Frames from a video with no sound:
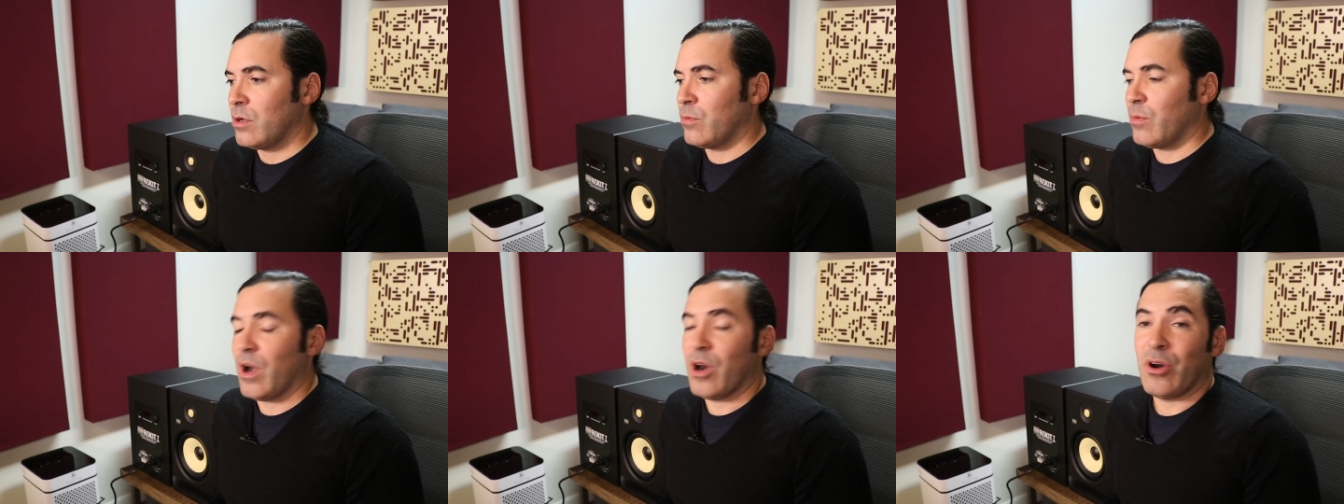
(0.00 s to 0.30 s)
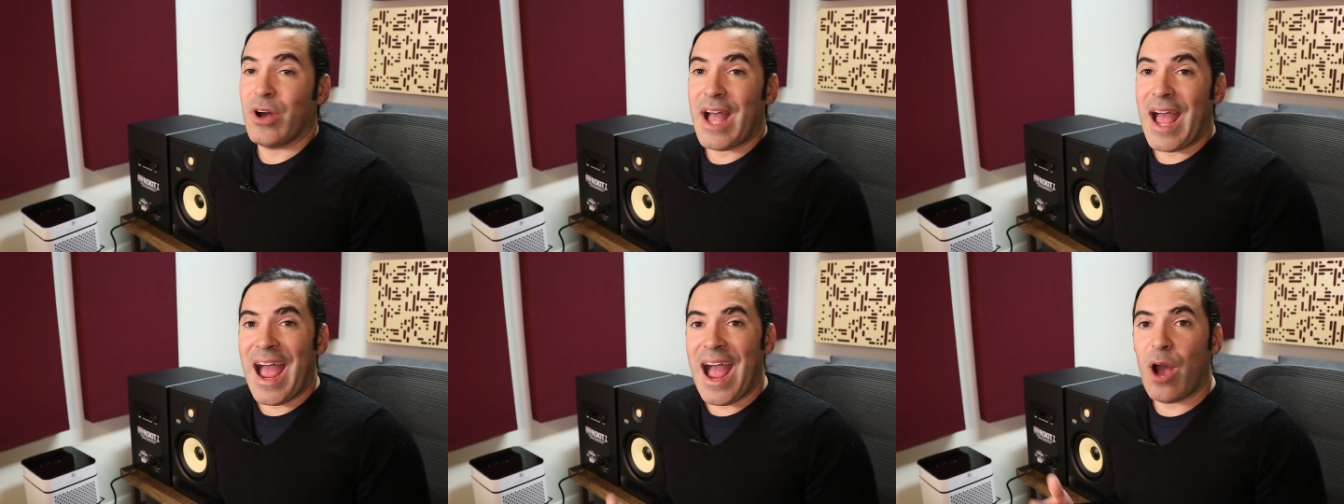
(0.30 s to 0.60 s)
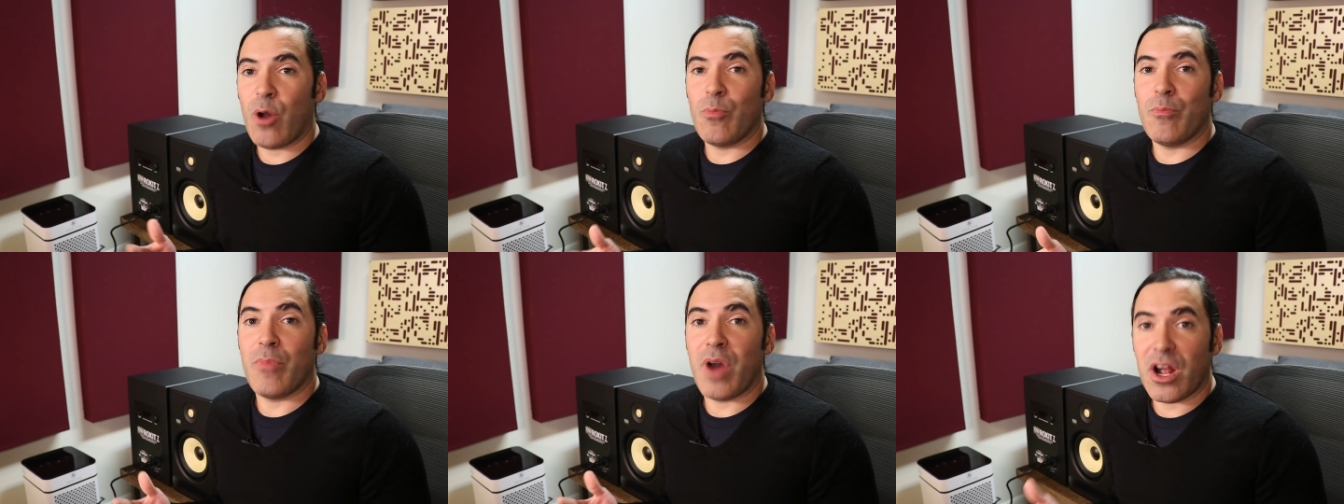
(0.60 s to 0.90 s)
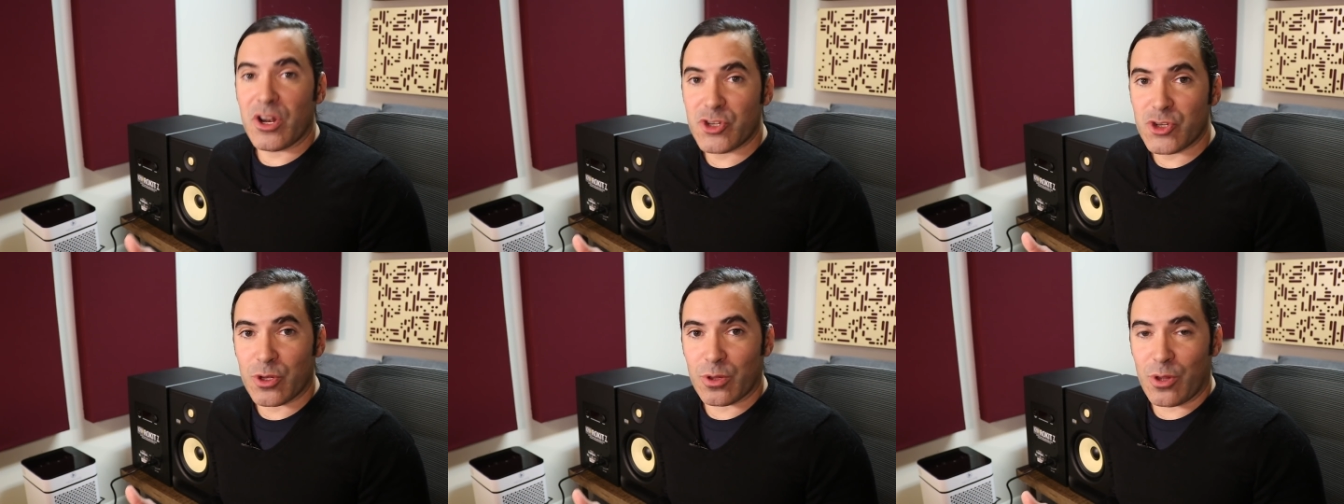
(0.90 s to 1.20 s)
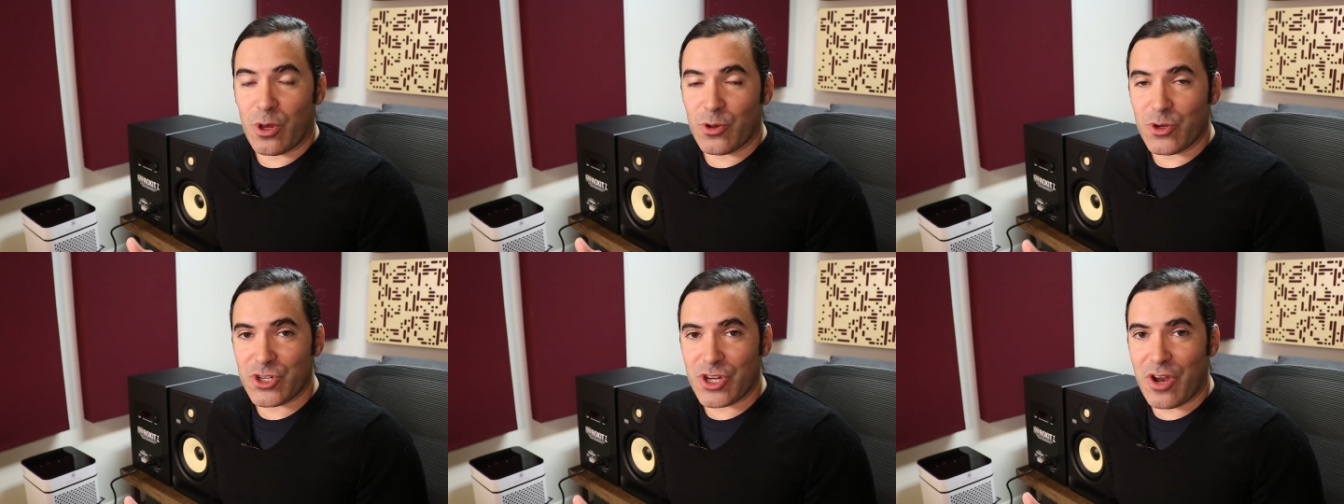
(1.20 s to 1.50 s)
Well, how much
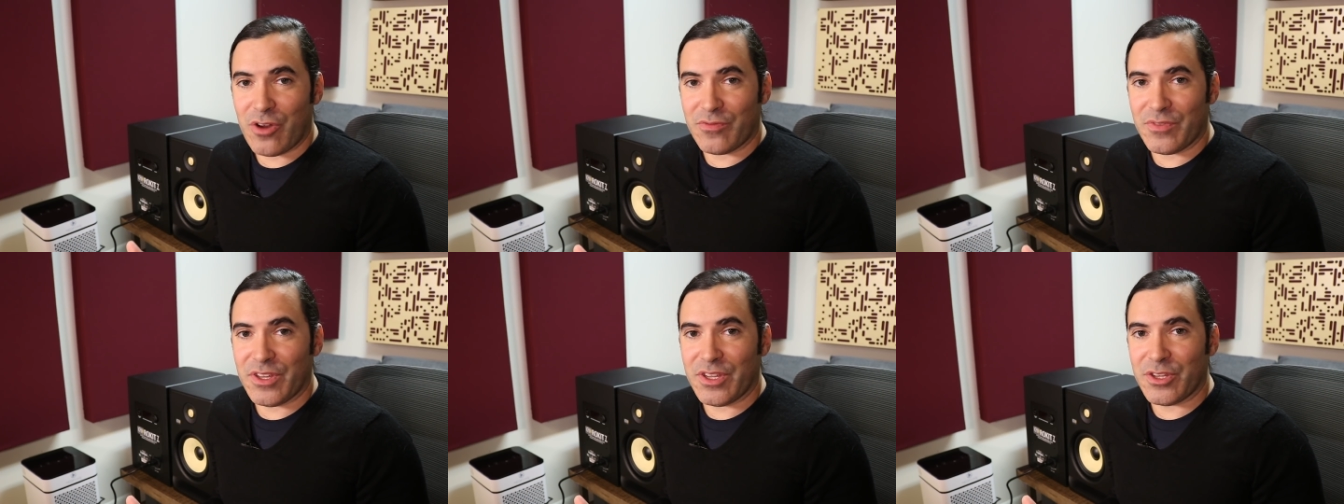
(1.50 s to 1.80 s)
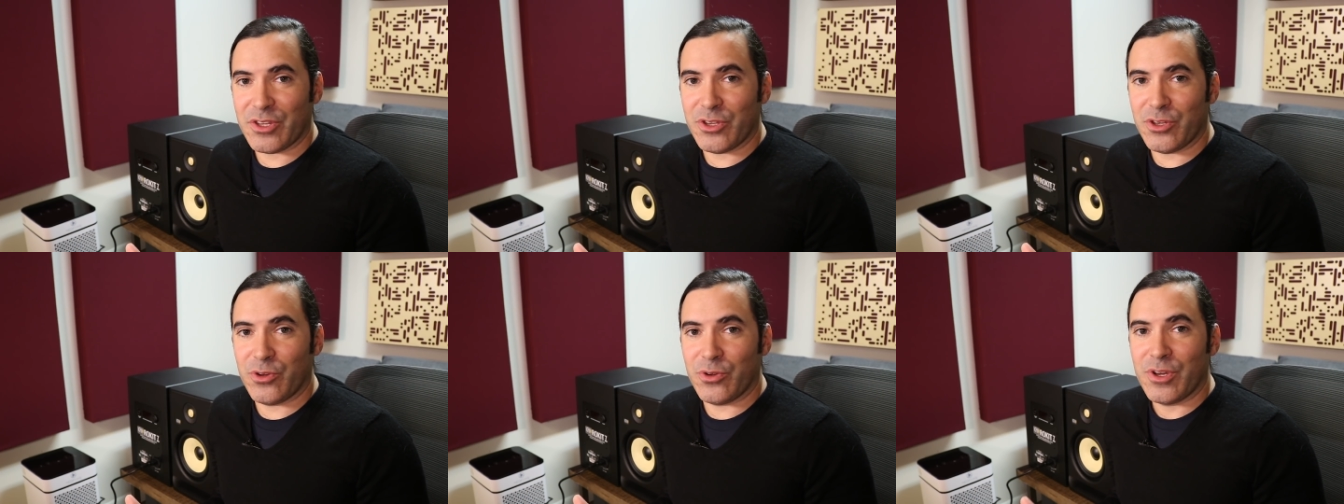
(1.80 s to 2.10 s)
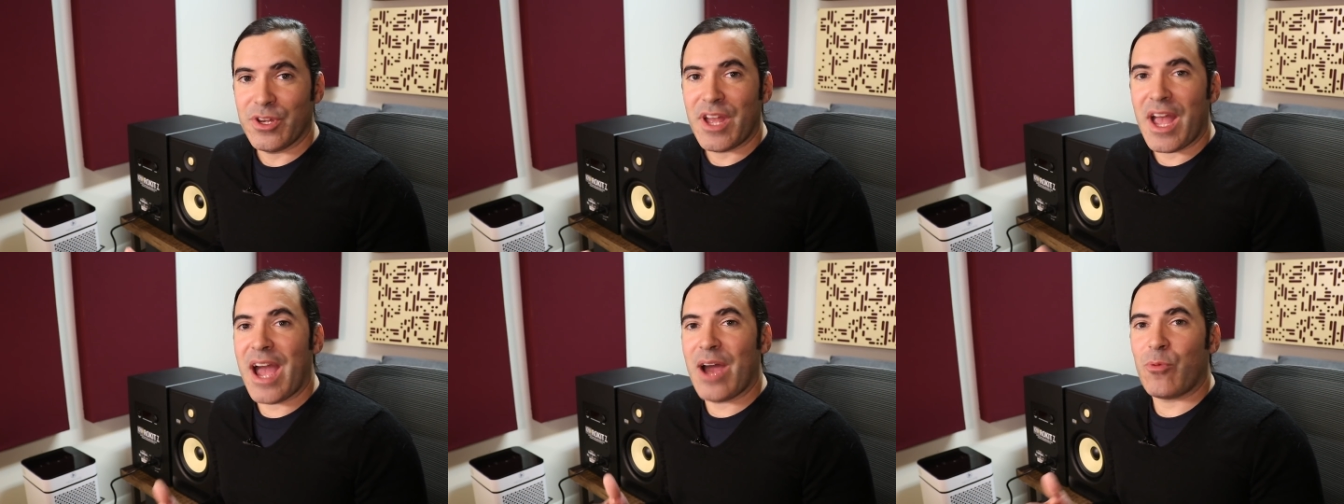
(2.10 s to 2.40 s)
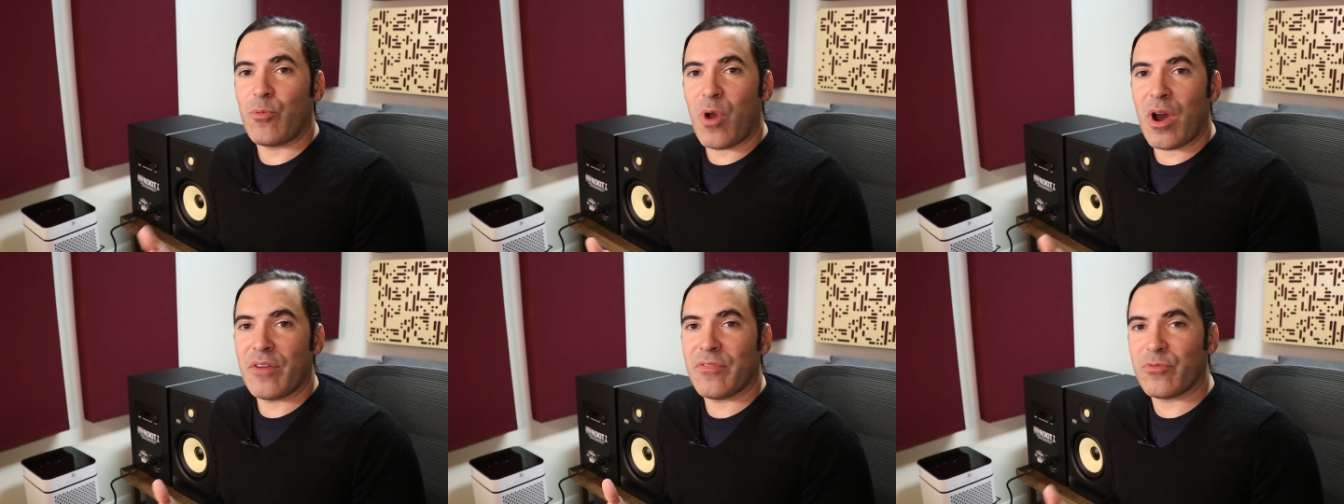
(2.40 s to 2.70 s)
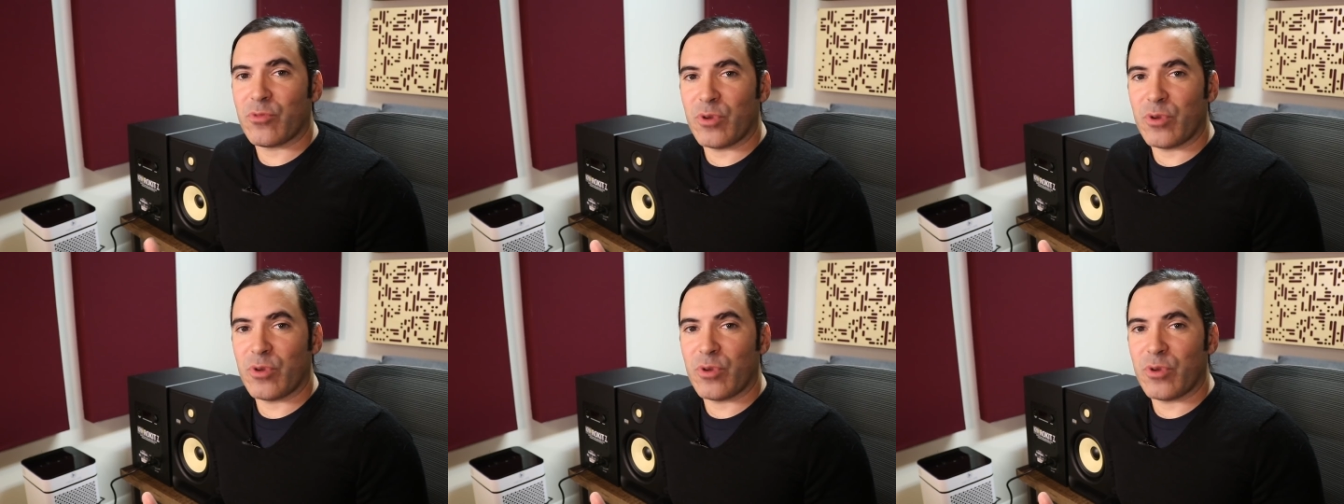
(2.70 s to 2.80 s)
low shelf EQ? At what